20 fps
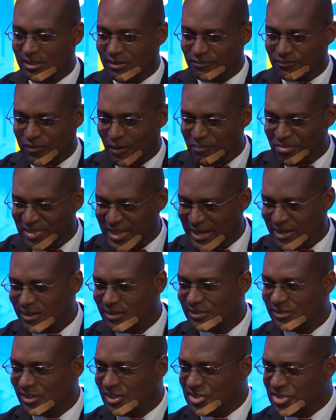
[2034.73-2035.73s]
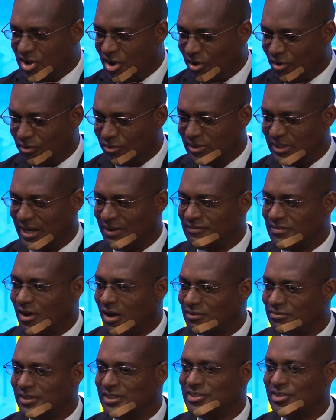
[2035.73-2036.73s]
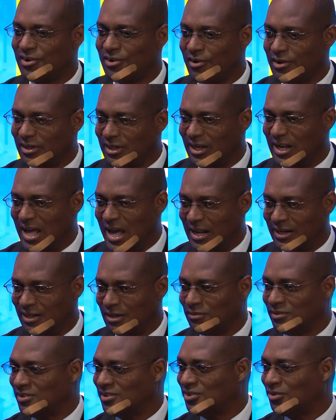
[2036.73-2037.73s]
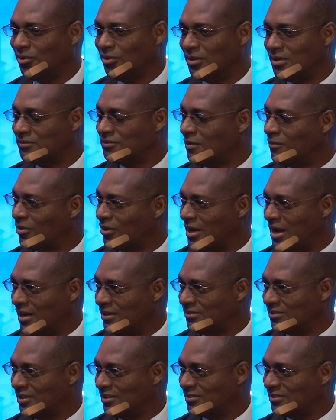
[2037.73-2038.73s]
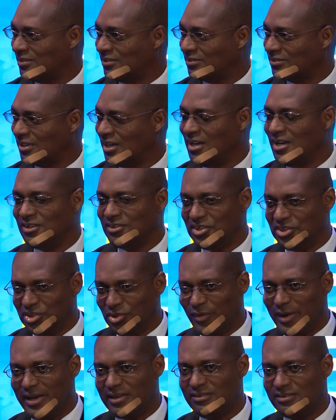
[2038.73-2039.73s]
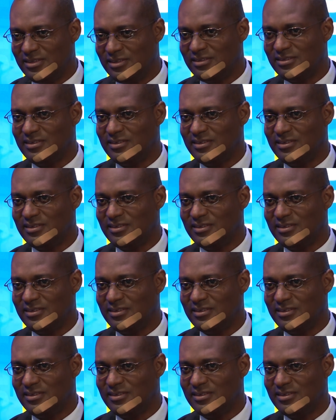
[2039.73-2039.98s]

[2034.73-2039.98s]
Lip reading: From then until now, they have not returned the land that was stolen from our ancestors. The UIC is